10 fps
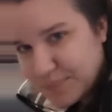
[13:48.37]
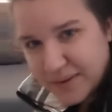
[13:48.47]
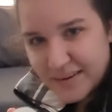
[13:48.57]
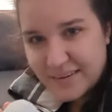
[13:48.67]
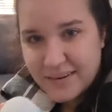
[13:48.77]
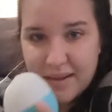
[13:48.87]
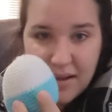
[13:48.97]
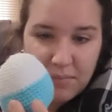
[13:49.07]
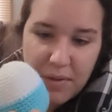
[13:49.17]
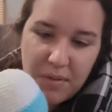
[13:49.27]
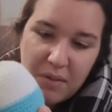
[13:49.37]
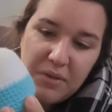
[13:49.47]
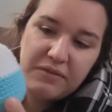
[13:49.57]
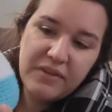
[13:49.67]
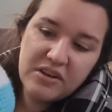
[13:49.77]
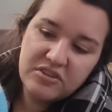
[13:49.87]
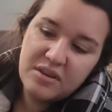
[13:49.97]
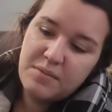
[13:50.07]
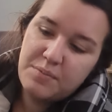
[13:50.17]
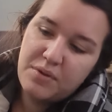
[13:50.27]
But maybe I will finish
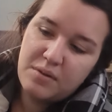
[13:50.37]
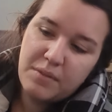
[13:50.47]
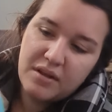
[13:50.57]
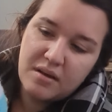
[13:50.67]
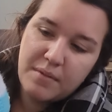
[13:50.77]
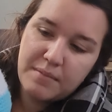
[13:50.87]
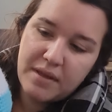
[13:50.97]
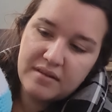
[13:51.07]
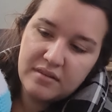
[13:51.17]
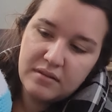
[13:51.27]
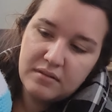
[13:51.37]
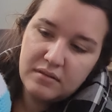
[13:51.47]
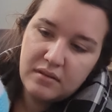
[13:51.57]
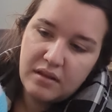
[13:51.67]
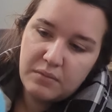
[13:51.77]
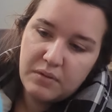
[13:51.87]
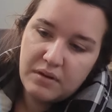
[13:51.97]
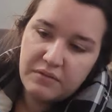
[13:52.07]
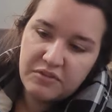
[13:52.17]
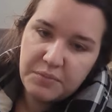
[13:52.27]
him and put him like on my mantle, like
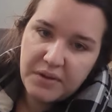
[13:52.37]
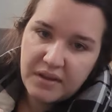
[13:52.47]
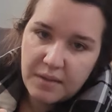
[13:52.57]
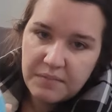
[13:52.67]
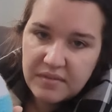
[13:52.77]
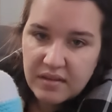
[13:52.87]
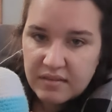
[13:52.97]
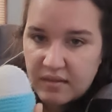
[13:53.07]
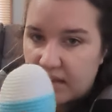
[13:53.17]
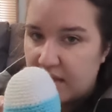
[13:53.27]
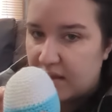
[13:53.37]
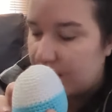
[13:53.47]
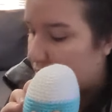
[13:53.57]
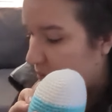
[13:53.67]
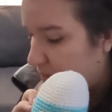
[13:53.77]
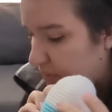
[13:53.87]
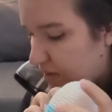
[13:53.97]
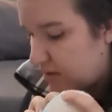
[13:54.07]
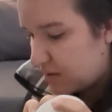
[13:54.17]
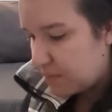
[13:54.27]
whenever spring comes, because I think he would be really
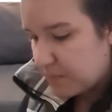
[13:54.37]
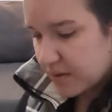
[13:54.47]
cute